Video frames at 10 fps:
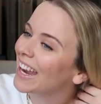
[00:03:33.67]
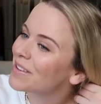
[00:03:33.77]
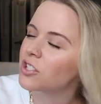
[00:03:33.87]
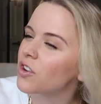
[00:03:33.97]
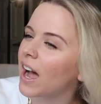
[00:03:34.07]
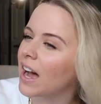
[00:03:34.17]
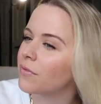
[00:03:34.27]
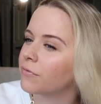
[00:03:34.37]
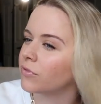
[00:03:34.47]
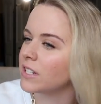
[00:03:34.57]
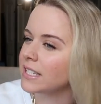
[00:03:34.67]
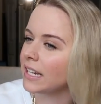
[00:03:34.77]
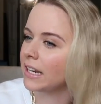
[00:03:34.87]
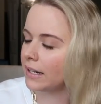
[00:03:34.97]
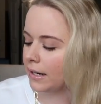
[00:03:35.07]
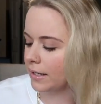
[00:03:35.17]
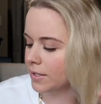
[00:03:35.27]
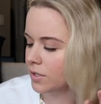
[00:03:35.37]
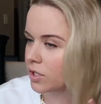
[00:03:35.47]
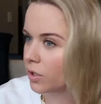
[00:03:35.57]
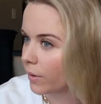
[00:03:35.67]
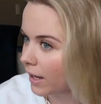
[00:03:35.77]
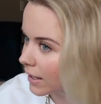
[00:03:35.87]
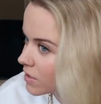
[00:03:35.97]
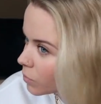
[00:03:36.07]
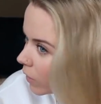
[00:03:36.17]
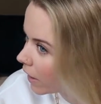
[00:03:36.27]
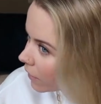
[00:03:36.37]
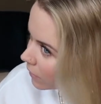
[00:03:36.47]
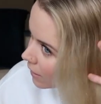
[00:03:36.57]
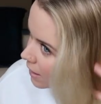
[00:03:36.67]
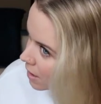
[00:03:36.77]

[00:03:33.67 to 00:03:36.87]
I also have frizziness to it as well,